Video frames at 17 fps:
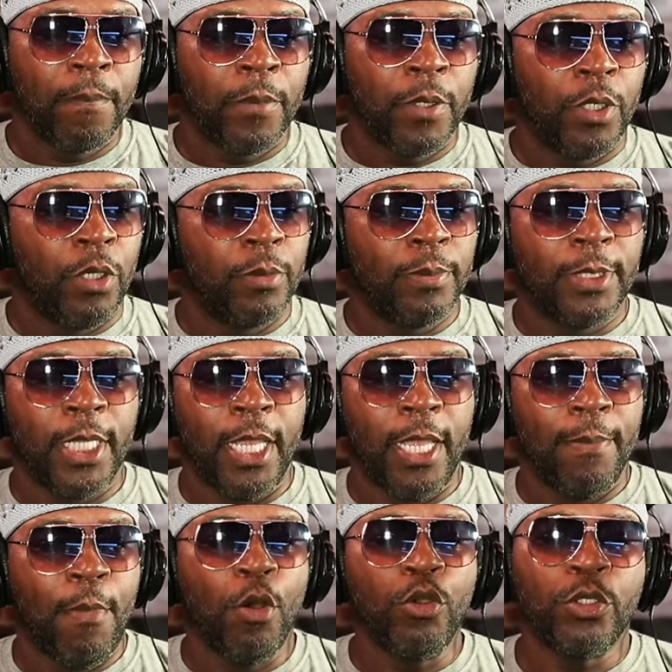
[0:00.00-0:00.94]
You know what I'm saying?
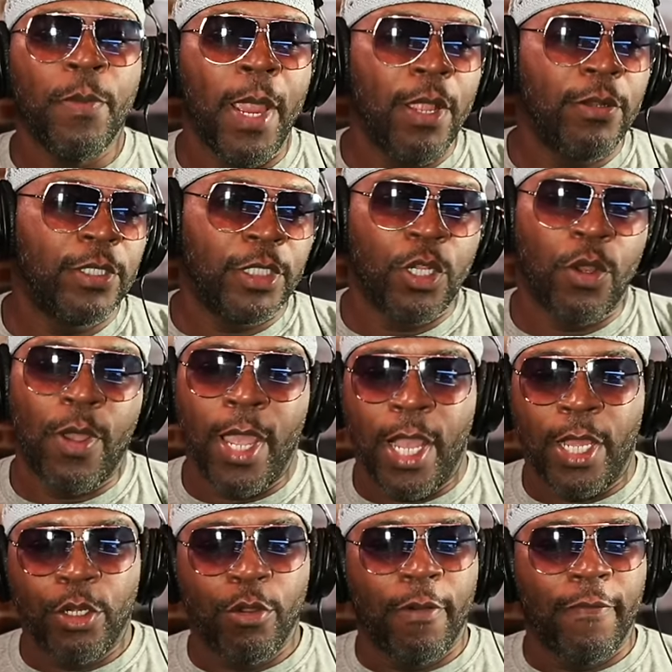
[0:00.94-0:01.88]
Most marriages don't
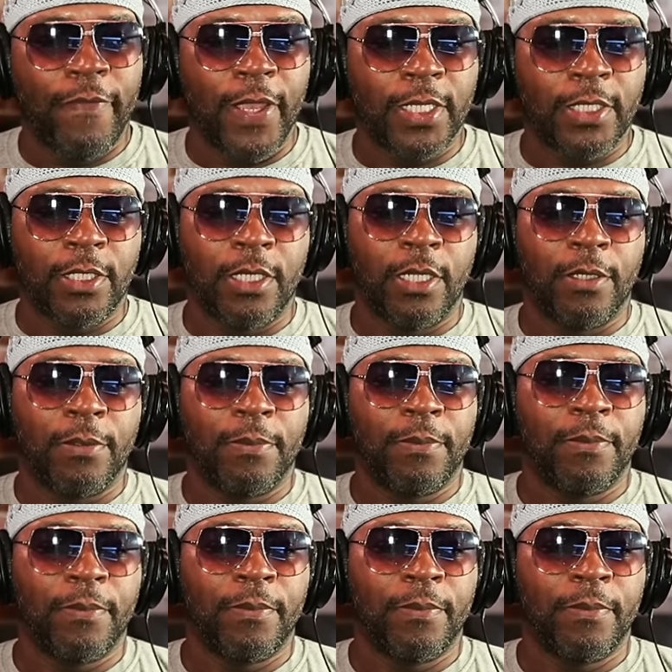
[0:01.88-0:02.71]
have no affection in them.